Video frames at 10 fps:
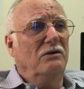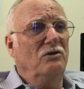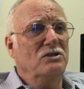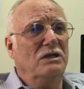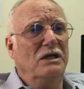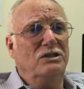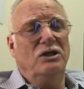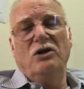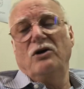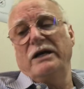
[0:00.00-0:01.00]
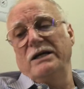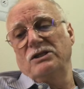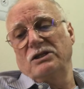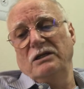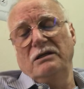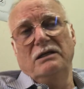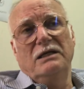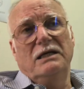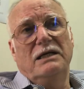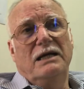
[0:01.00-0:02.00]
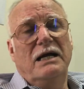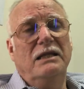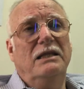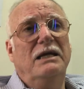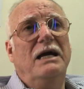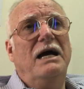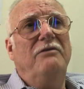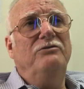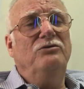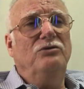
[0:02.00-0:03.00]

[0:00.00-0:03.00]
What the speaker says: construction location, and they have